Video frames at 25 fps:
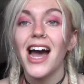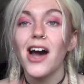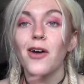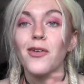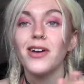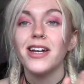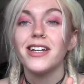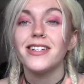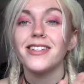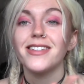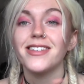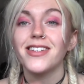it
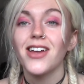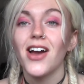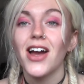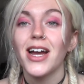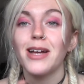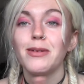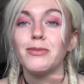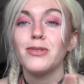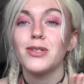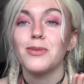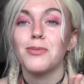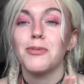is
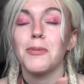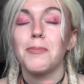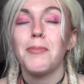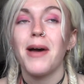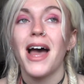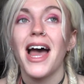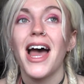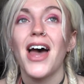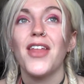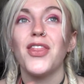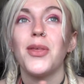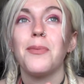time to
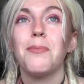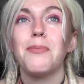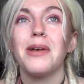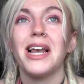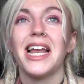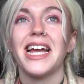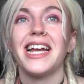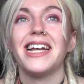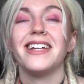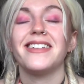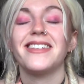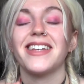prepare the
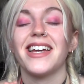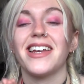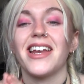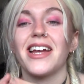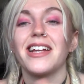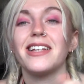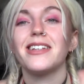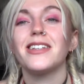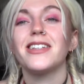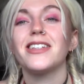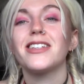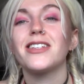plate, and
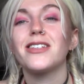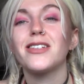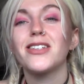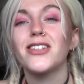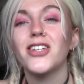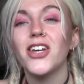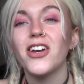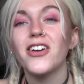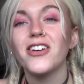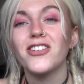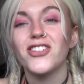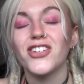I
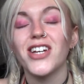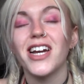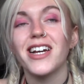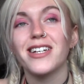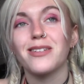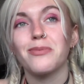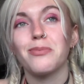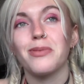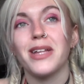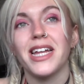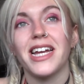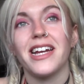took Jack's
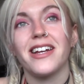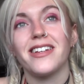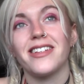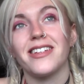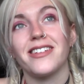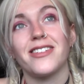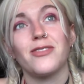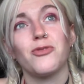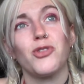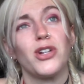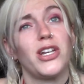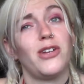plate because
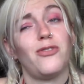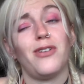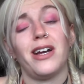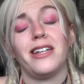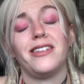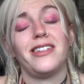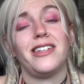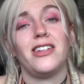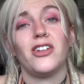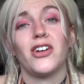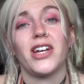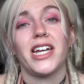it's really
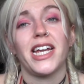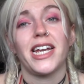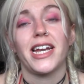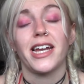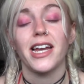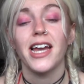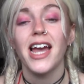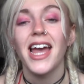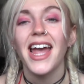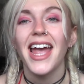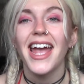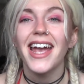fancy looking.
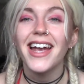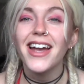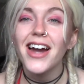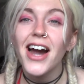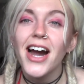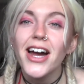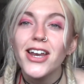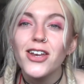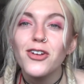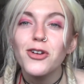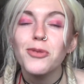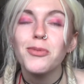It
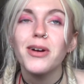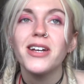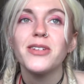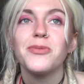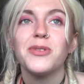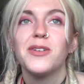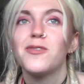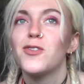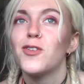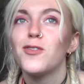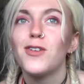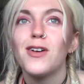kind of reminds me,
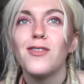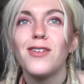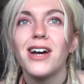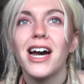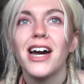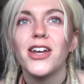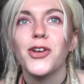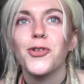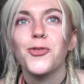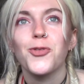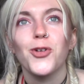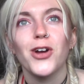if you've ever had
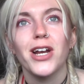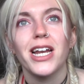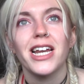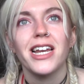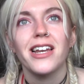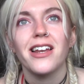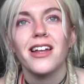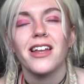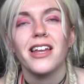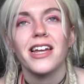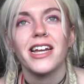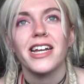a really
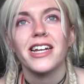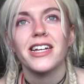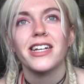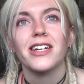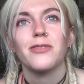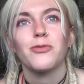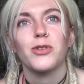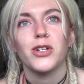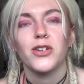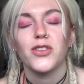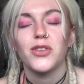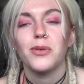like
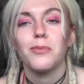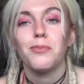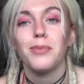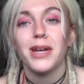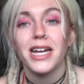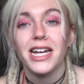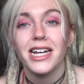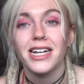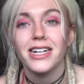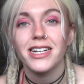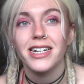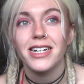one of the
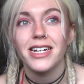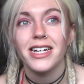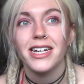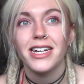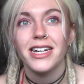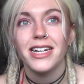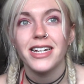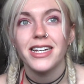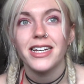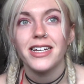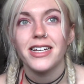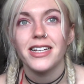big
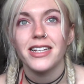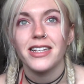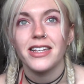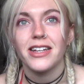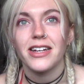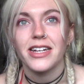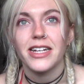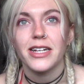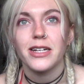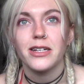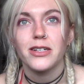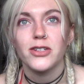
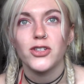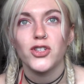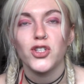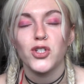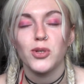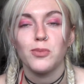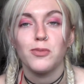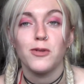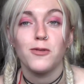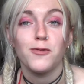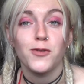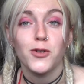like
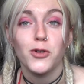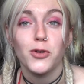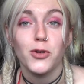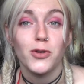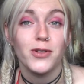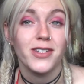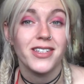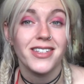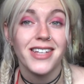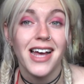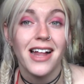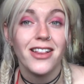superfood
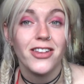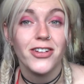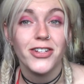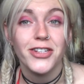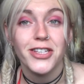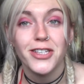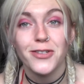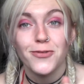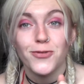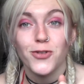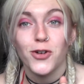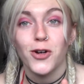
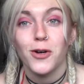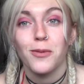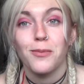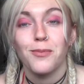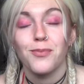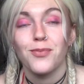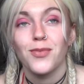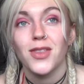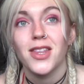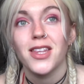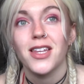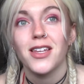salads
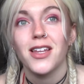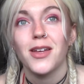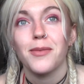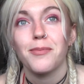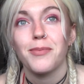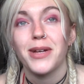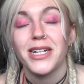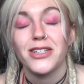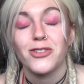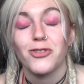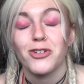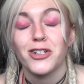from
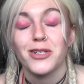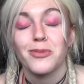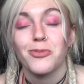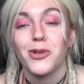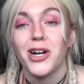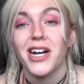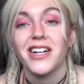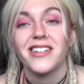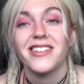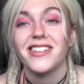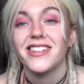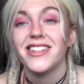Pizza
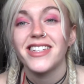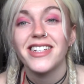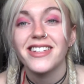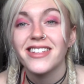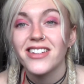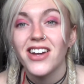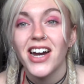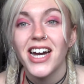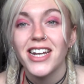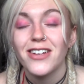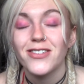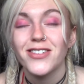Express, this
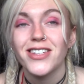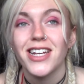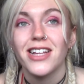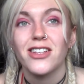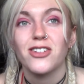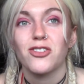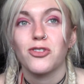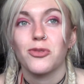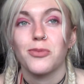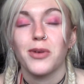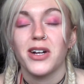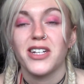kind of
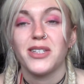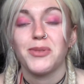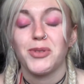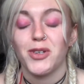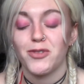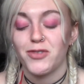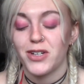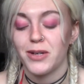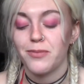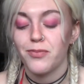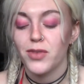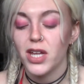salad reminds me of
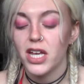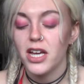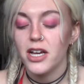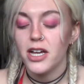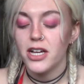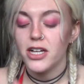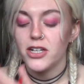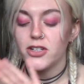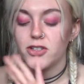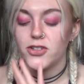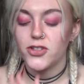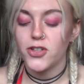it.
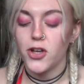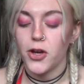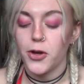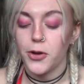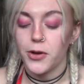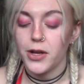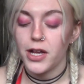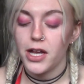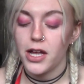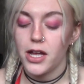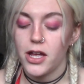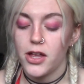So
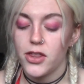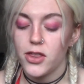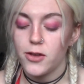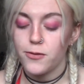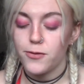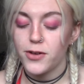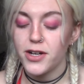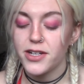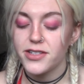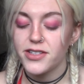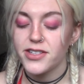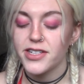the
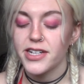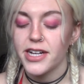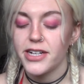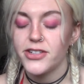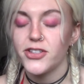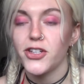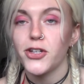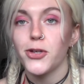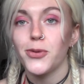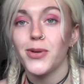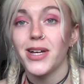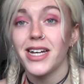first thing I
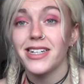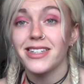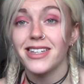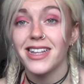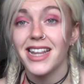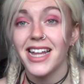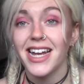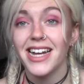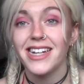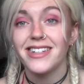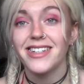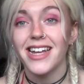do is
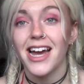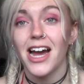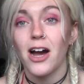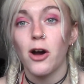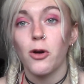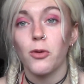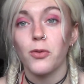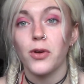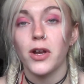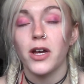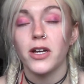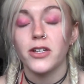lay
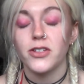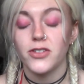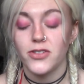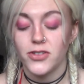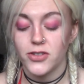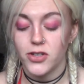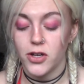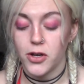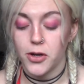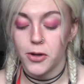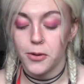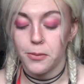down
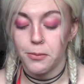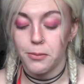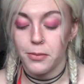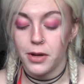some